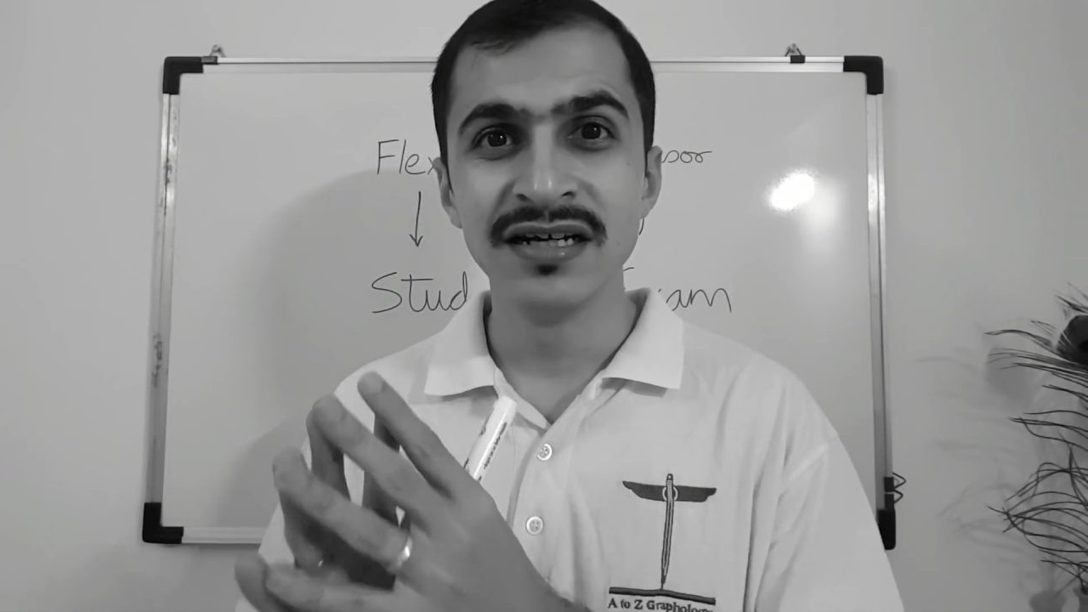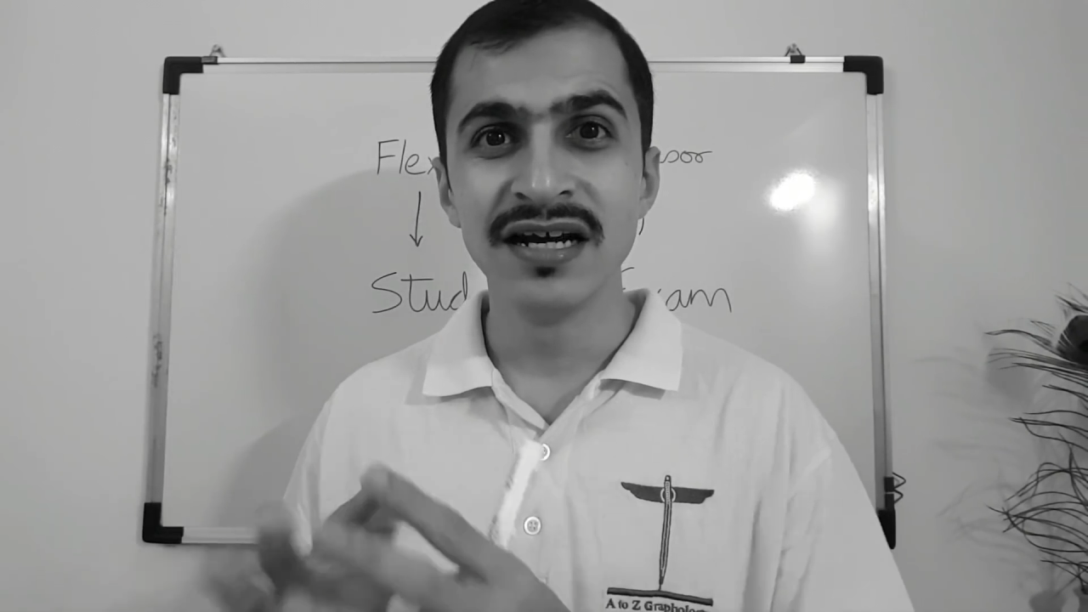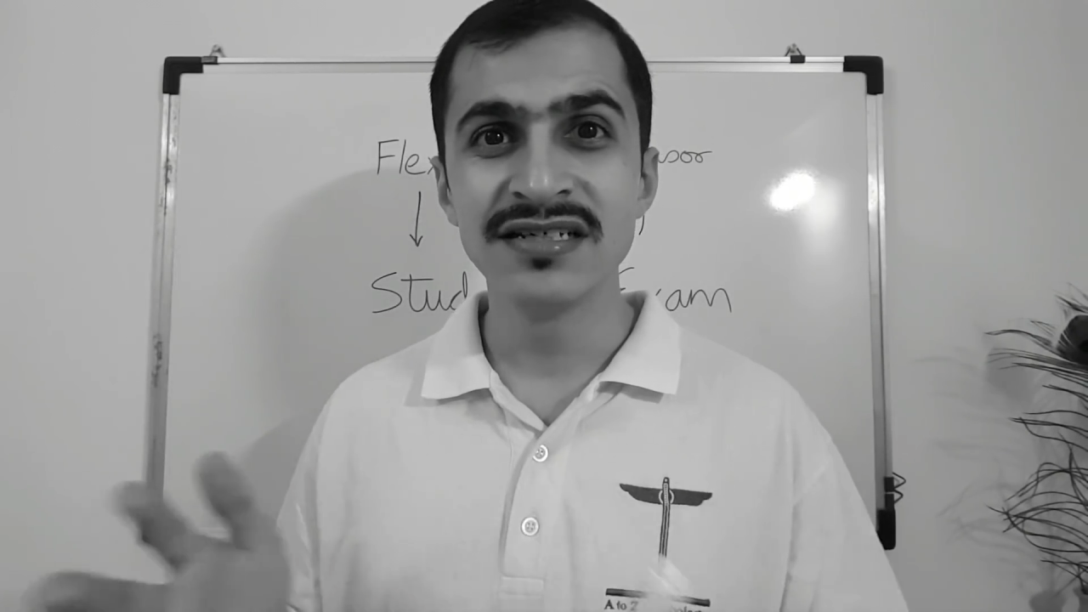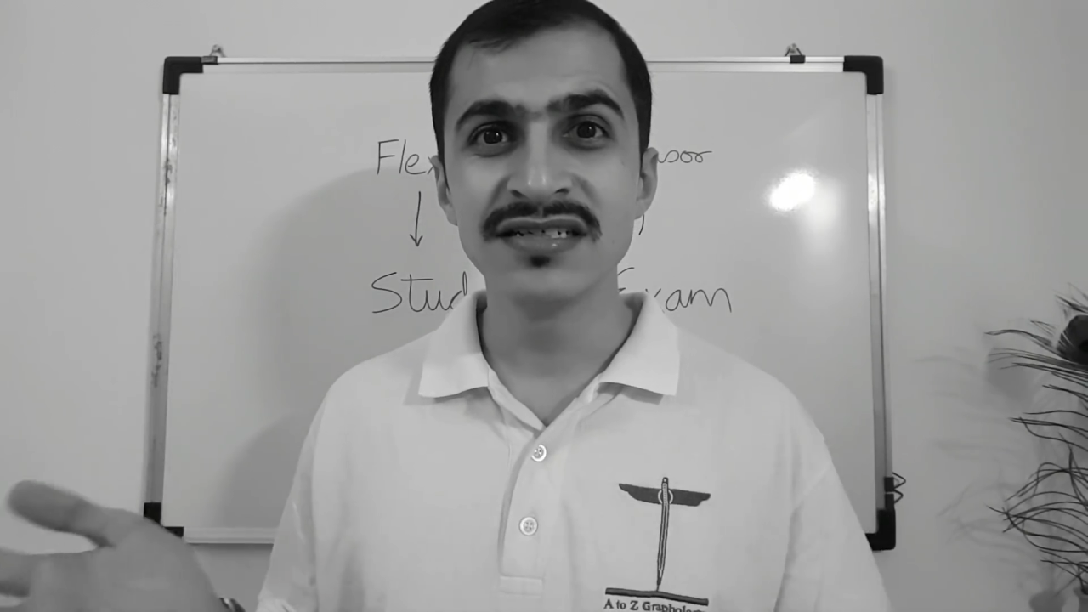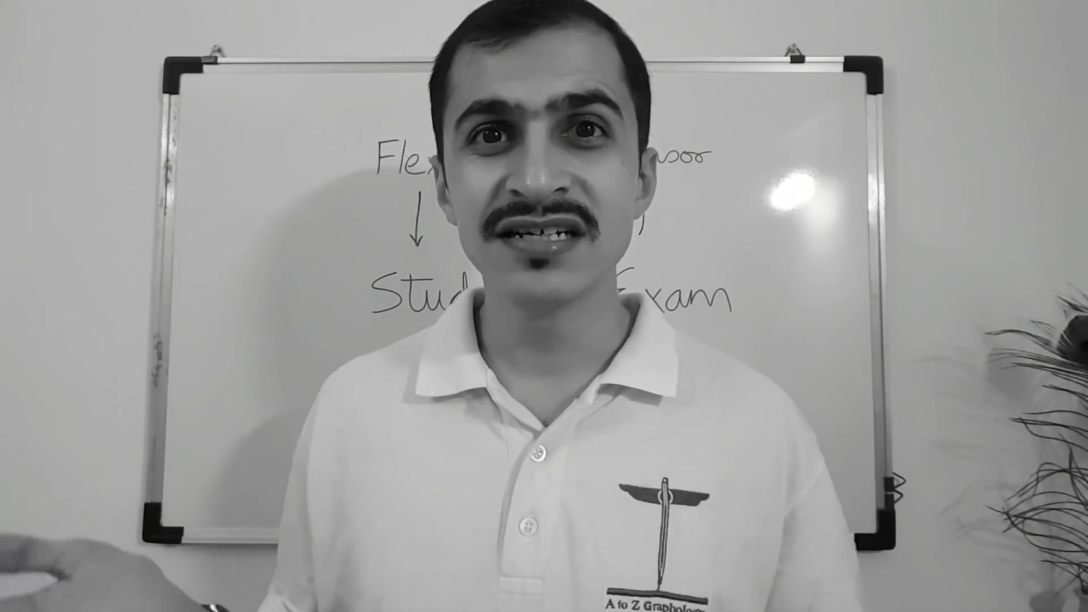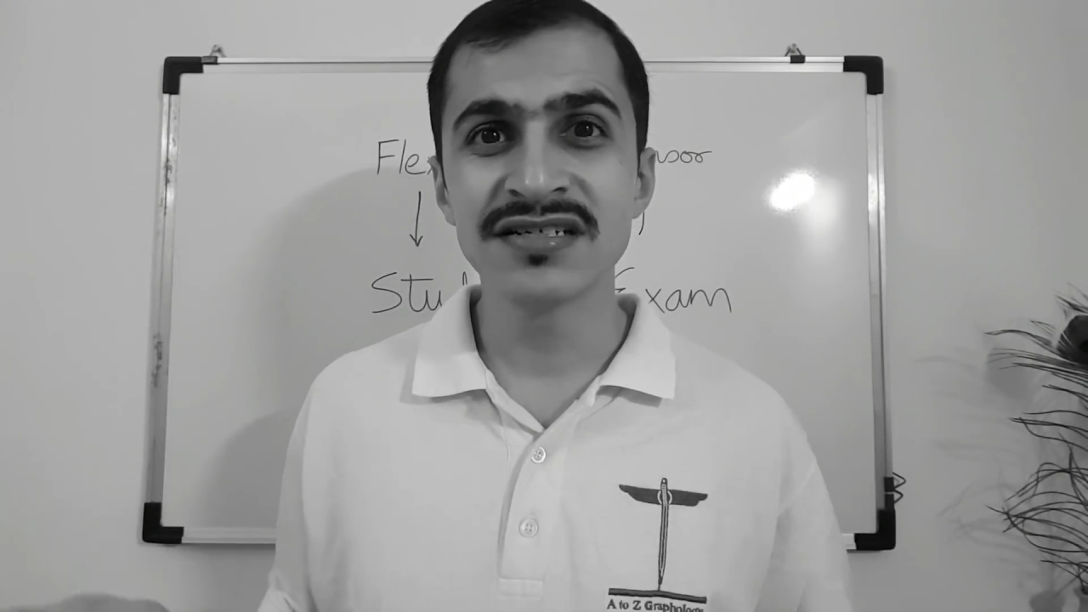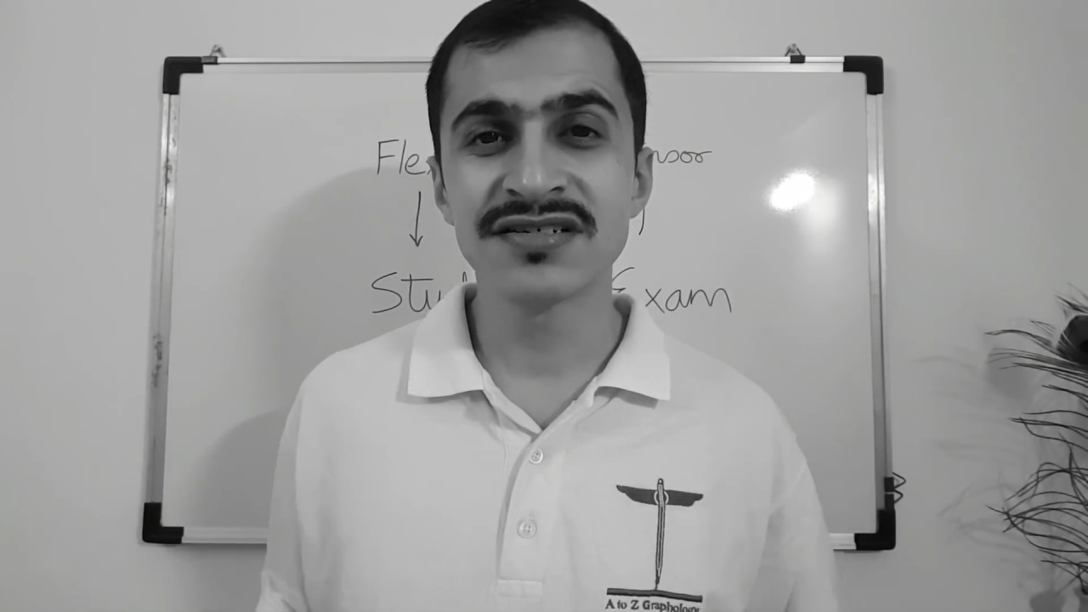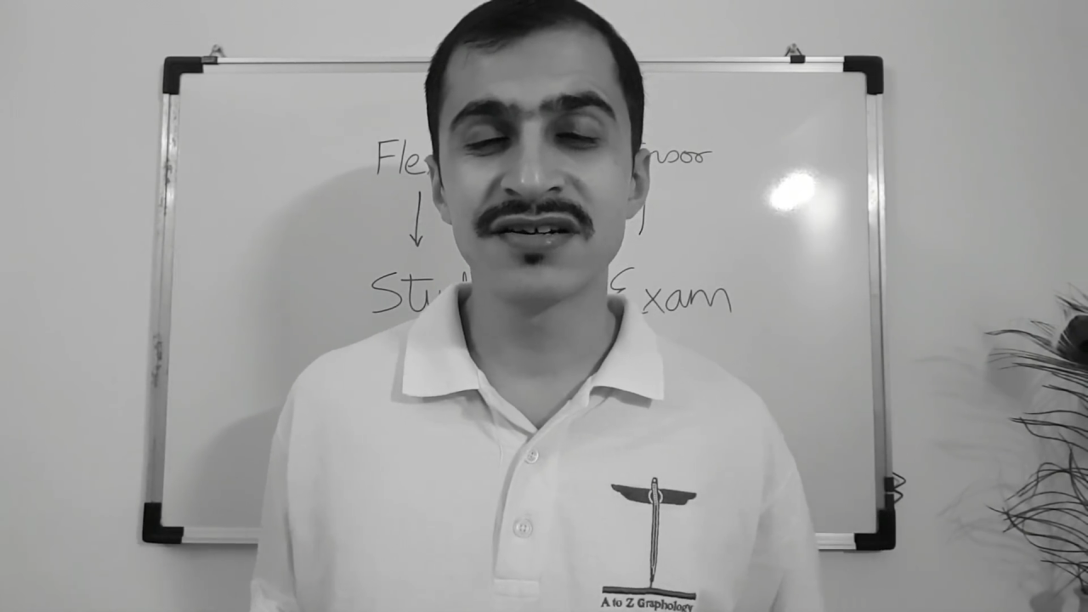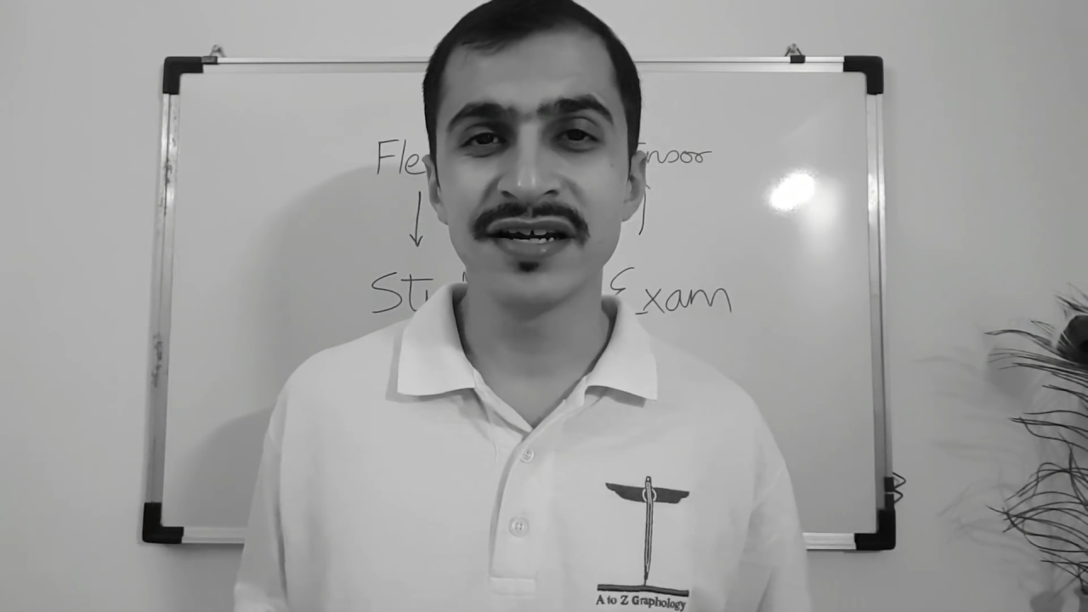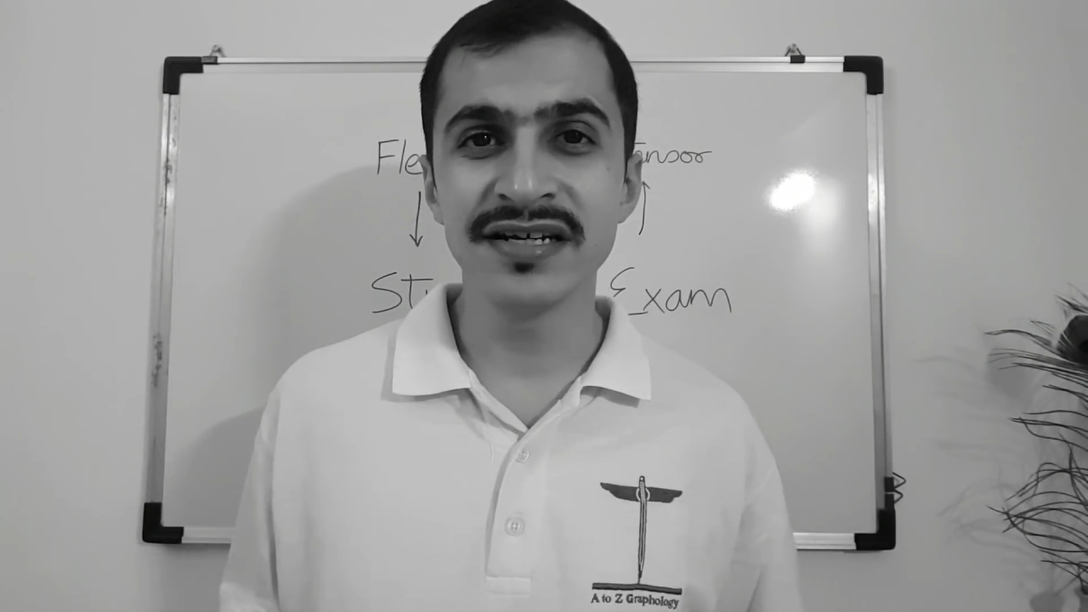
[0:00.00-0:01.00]
Isn't it
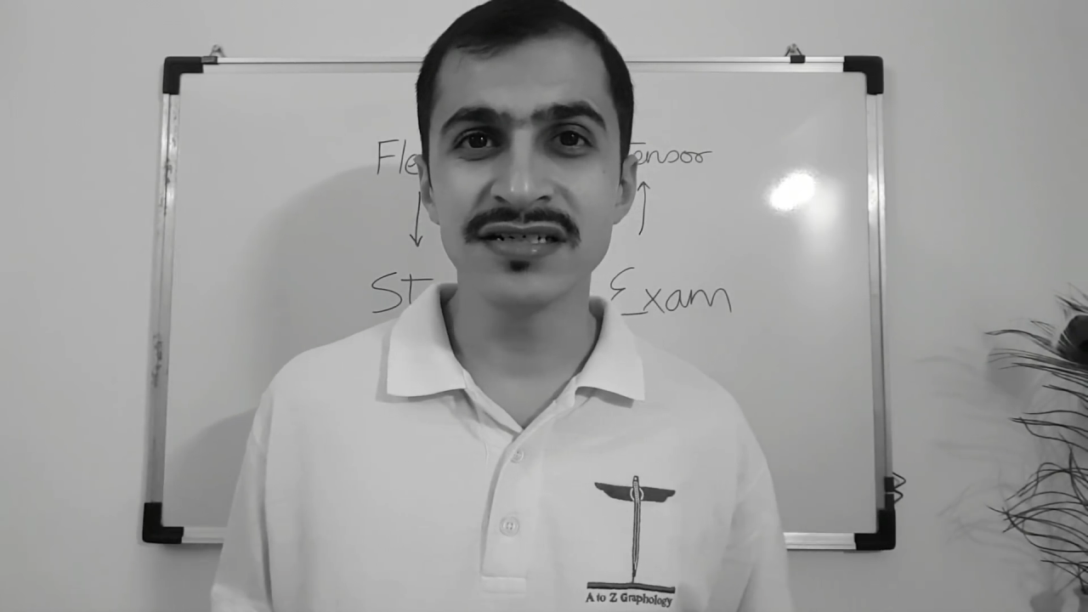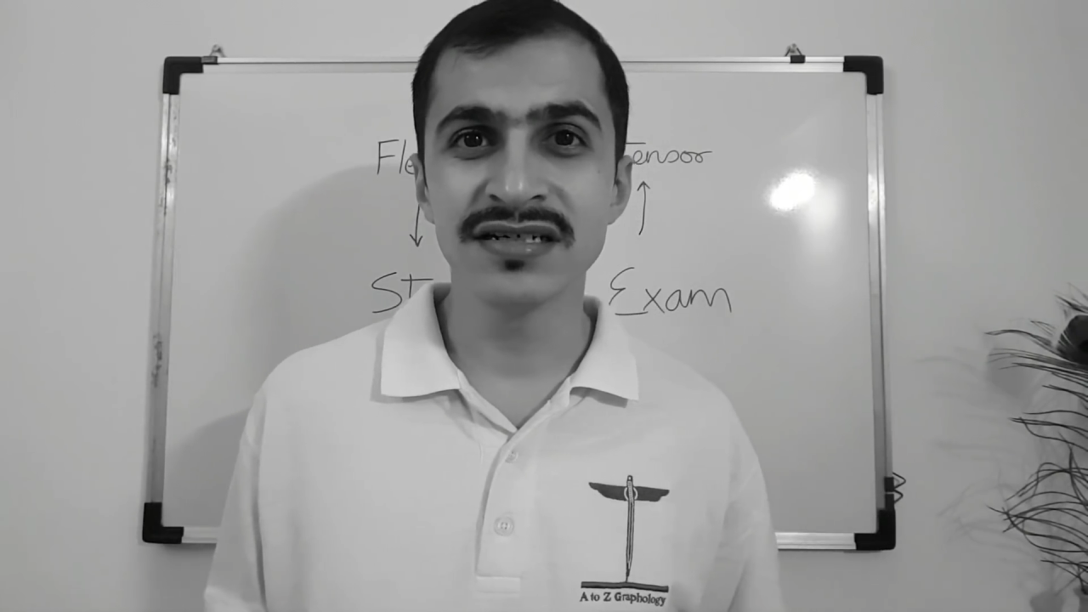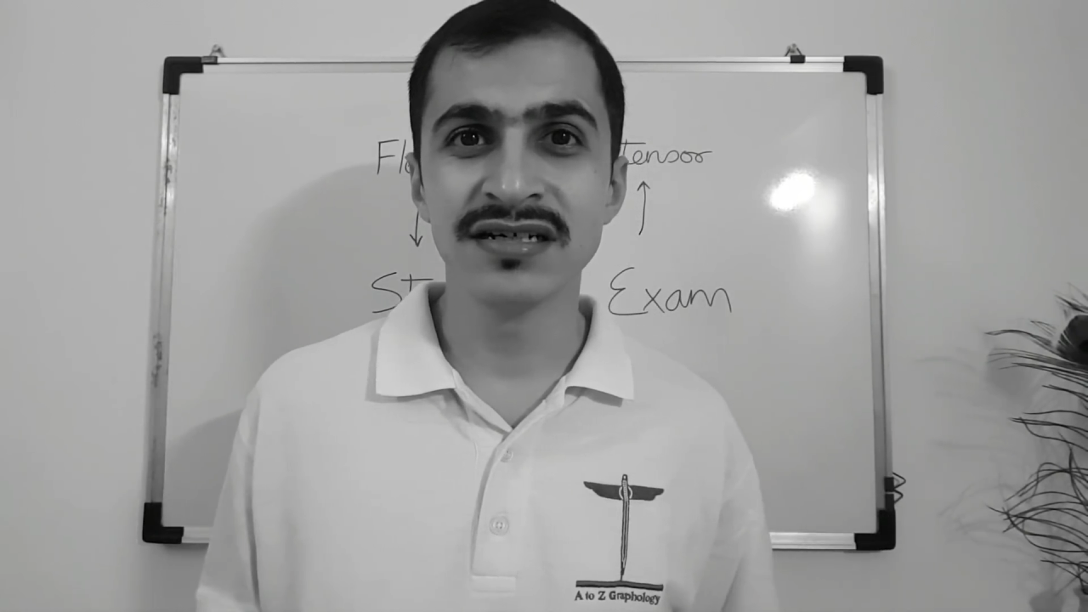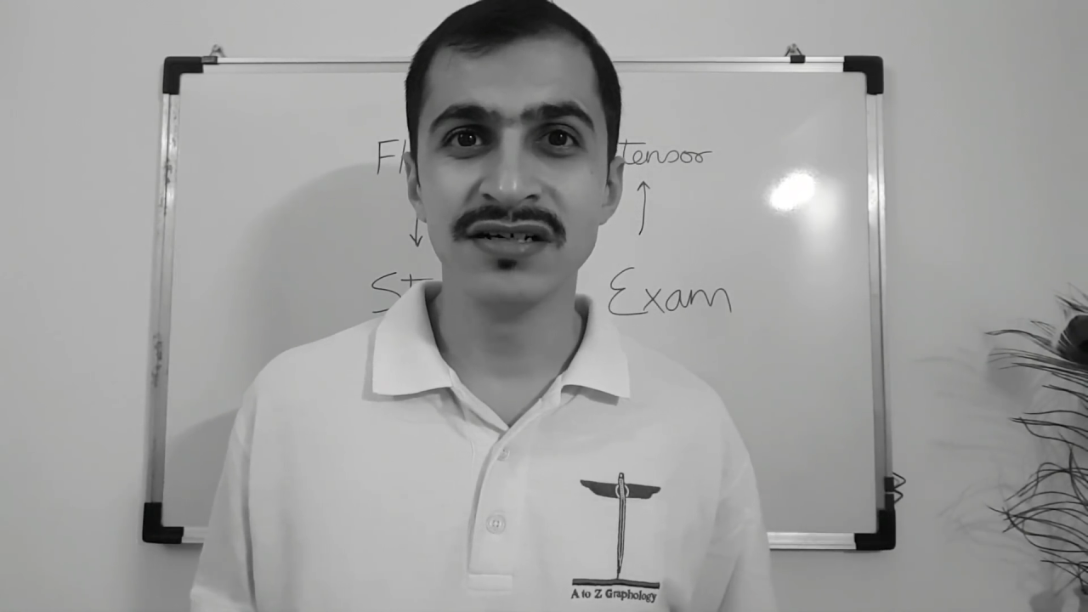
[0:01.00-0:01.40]
strange?